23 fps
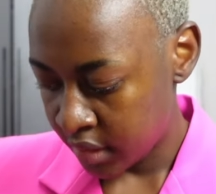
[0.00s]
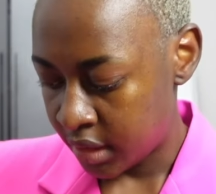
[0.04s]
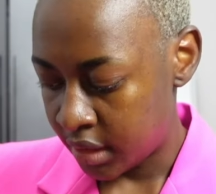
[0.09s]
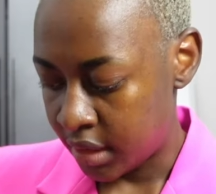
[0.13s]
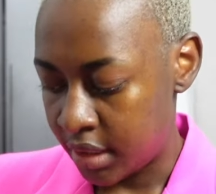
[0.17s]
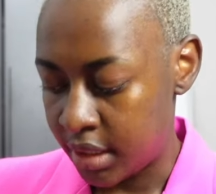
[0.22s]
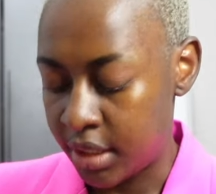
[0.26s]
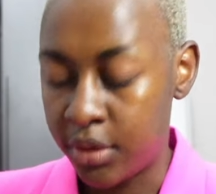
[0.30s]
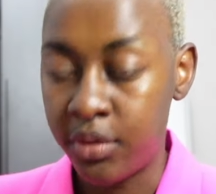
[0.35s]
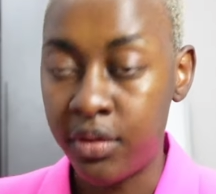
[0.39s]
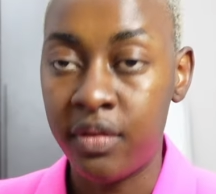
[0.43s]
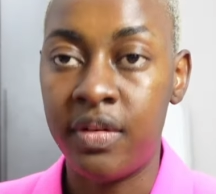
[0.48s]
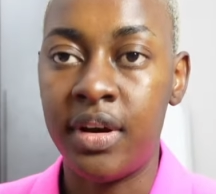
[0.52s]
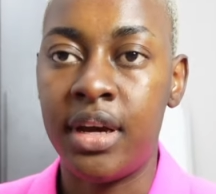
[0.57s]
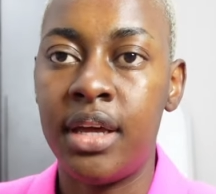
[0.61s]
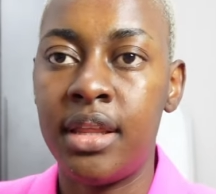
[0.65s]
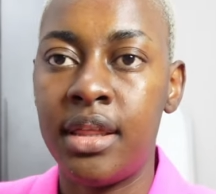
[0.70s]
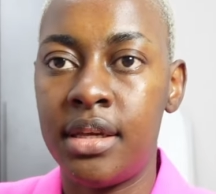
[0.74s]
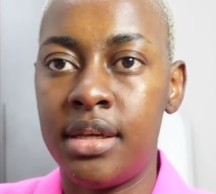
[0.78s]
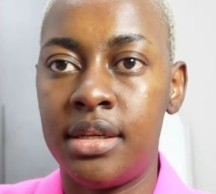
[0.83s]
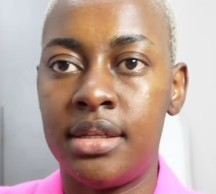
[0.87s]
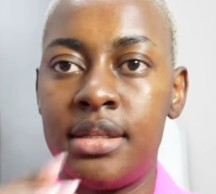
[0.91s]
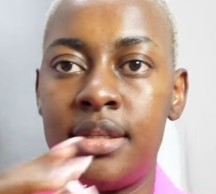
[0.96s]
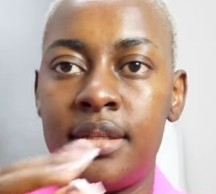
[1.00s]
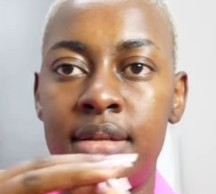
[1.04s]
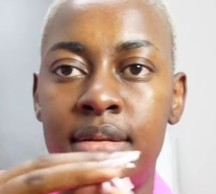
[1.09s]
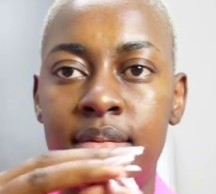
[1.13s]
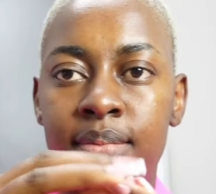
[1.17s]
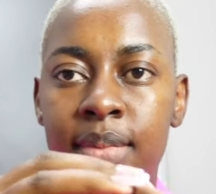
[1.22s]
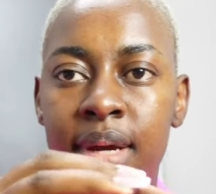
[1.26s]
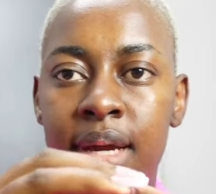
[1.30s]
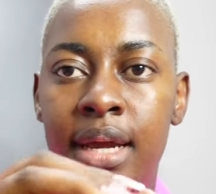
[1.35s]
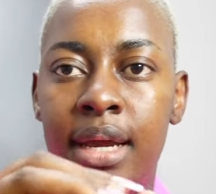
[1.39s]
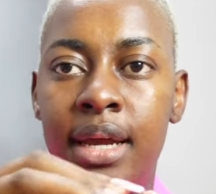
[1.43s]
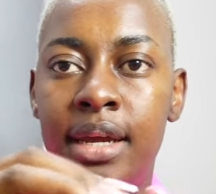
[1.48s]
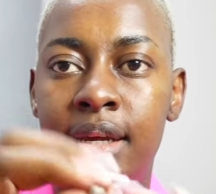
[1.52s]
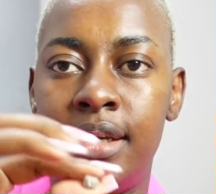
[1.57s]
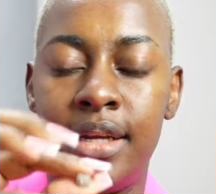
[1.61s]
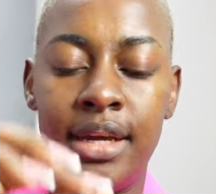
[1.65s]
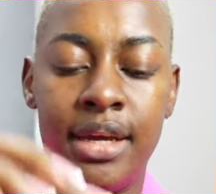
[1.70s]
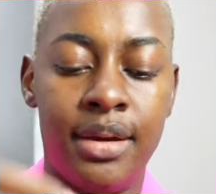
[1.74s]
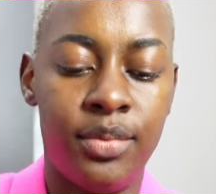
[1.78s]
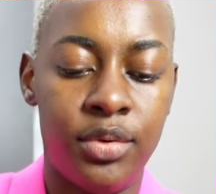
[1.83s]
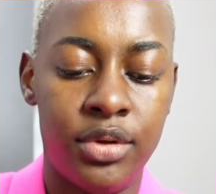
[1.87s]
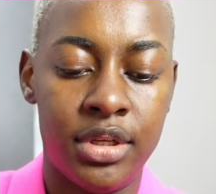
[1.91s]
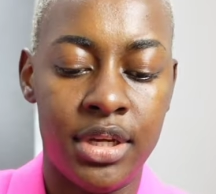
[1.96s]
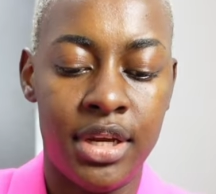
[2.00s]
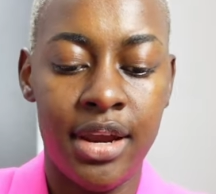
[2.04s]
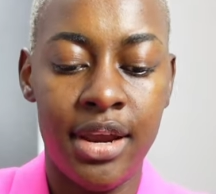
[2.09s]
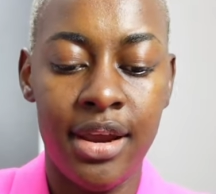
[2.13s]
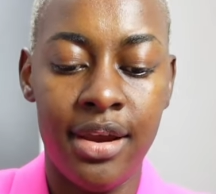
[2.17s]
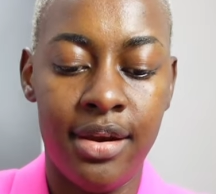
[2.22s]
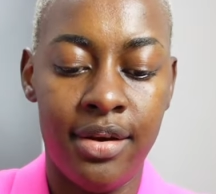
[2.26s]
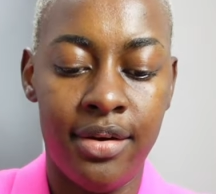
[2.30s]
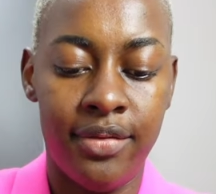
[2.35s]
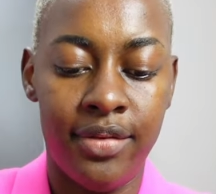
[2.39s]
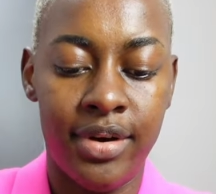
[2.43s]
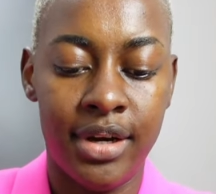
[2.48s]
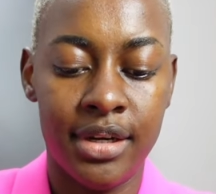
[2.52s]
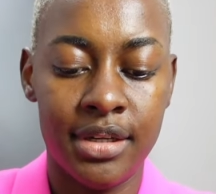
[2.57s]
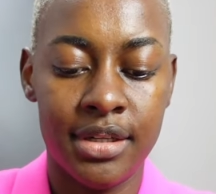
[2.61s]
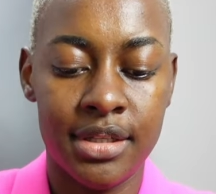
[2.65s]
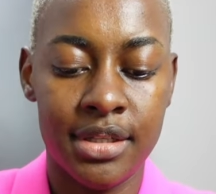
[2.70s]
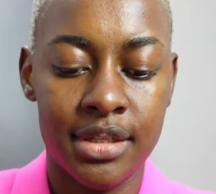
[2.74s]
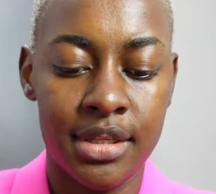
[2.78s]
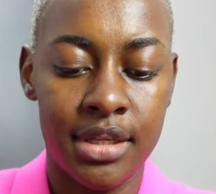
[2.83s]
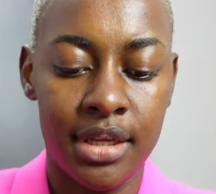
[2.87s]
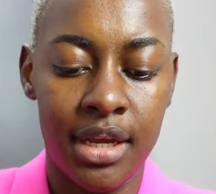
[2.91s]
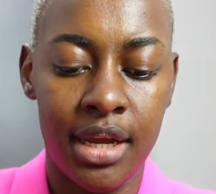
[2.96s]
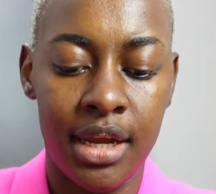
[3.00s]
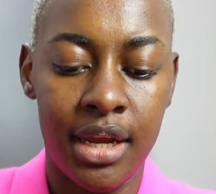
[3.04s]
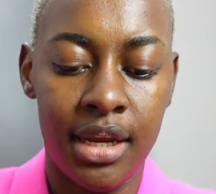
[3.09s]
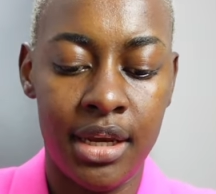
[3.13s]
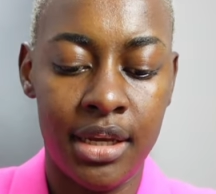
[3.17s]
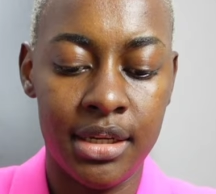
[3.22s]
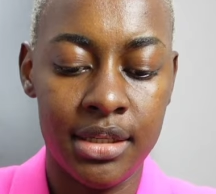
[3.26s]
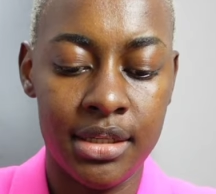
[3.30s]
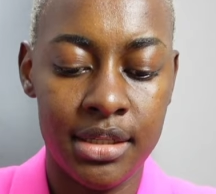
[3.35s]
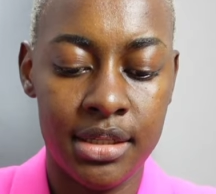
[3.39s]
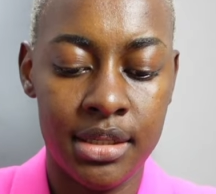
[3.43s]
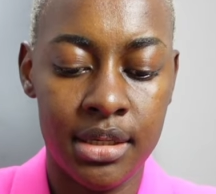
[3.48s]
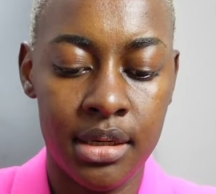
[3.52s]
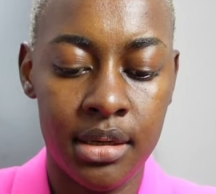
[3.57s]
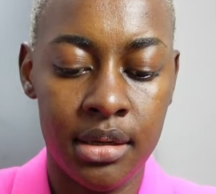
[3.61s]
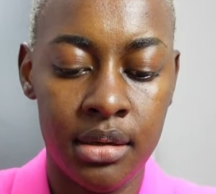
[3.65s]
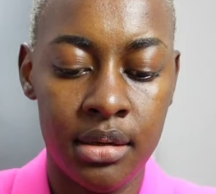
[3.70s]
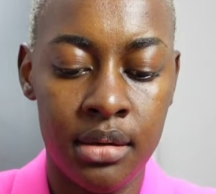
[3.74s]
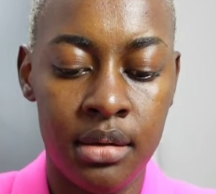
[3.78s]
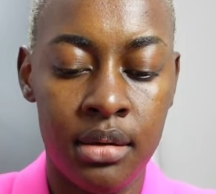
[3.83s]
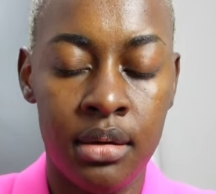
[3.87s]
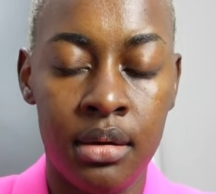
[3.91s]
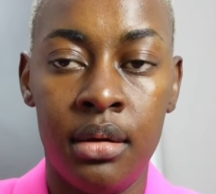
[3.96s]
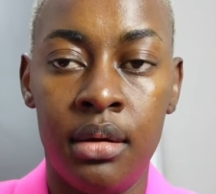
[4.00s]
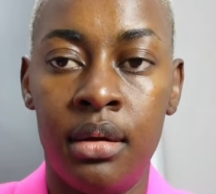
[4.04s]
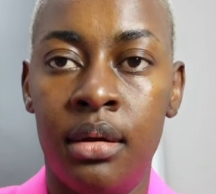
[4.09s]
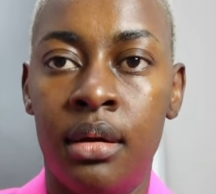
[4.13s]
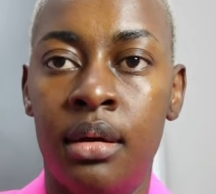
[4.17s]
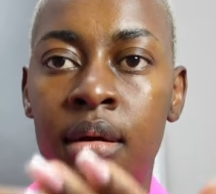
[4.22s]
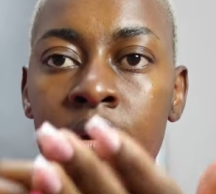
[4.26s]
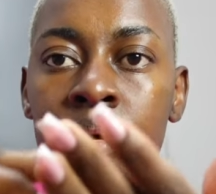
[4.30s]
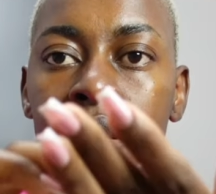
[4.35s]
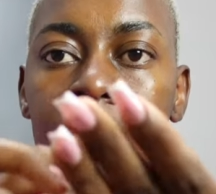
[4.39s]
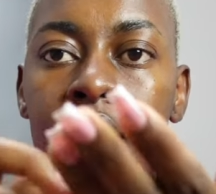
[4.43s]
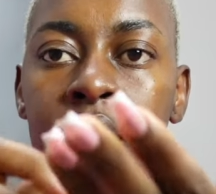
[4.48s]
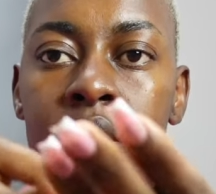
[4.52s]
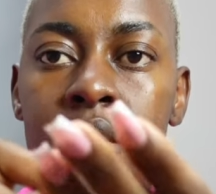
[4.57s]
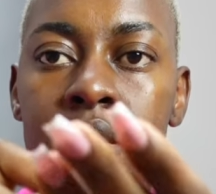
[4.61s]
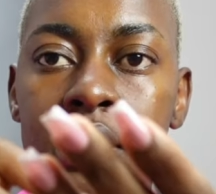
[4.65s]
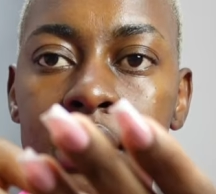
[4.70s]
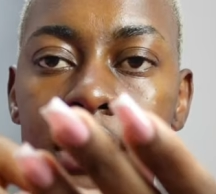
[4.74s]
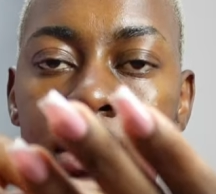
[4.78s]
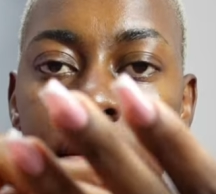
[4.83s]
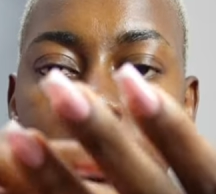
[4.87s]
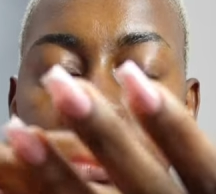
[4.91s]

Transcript: Nenda kuva this. My diamond earrings in it. Easy.